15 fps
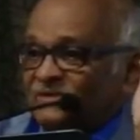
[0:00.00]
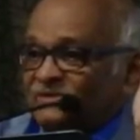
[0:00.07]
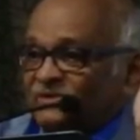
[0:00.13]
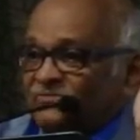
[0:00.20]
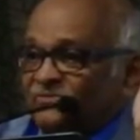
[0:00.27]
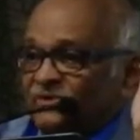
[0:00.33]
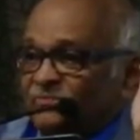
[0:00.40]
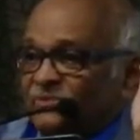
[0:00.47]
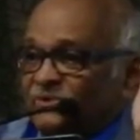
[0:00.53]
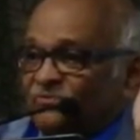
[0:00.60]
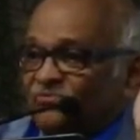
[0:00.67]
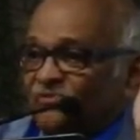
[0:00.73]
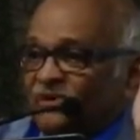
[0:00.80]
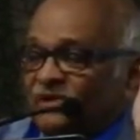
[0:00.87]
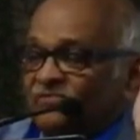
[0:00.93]
So for
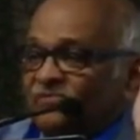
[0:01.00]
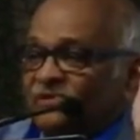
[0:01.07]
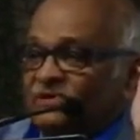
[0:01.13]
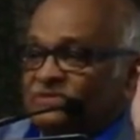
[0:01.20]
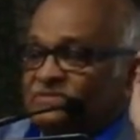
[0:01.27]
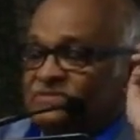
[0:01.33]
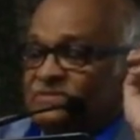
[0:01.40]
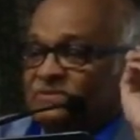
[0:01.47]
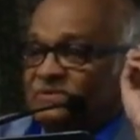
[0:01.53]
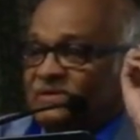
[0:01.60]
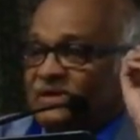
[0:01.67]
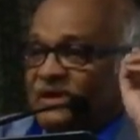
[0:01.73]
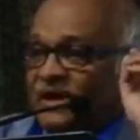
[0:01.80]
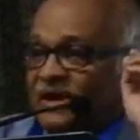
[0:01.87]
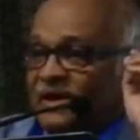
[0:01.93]
about 5 years,
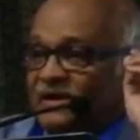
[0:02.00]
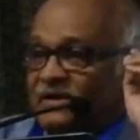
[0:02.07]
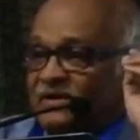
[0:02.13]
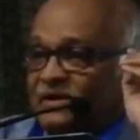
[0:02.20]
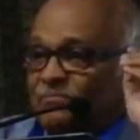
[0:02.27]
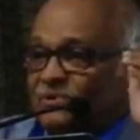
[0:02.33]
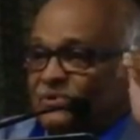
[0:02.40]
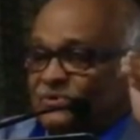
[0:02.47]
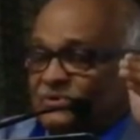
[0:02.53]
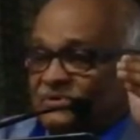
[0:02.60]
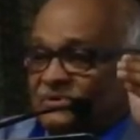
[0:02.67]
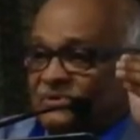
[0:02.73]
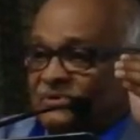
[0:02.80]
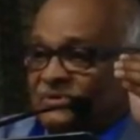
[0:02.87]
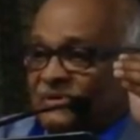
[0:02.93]
I had Doubloon,